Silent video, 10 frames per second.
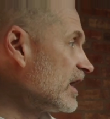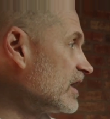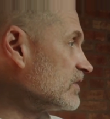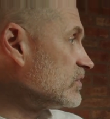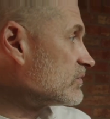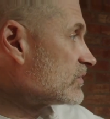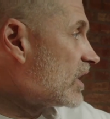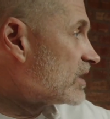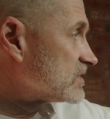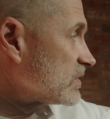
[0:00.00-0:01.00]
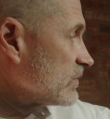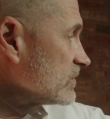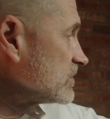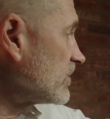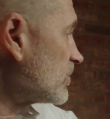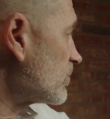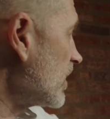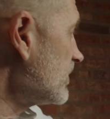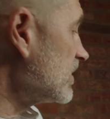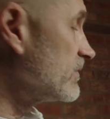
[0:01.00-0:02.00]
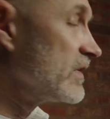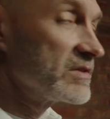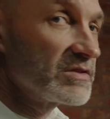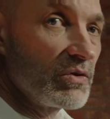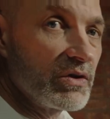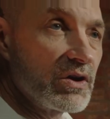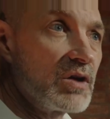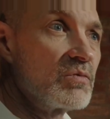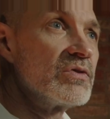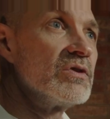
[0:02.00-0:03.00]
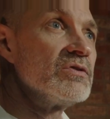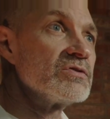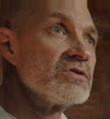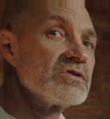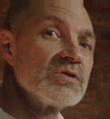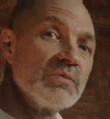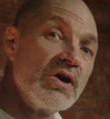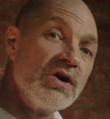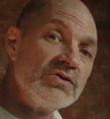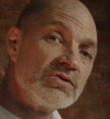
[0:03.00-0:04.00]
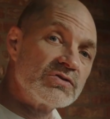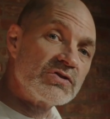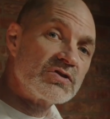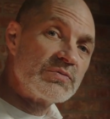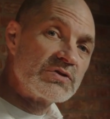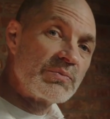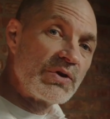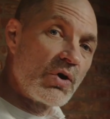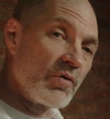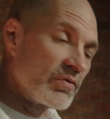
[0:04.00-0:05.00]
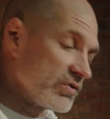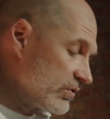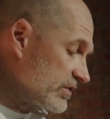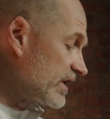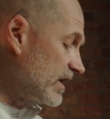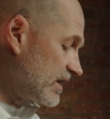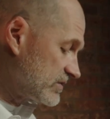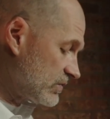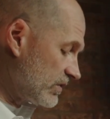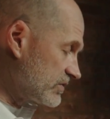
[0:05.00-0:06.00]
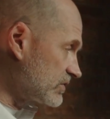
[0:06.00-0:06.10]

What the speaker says: And if you've got some of those other priming events going on within your system is going to be overloaded and it's going to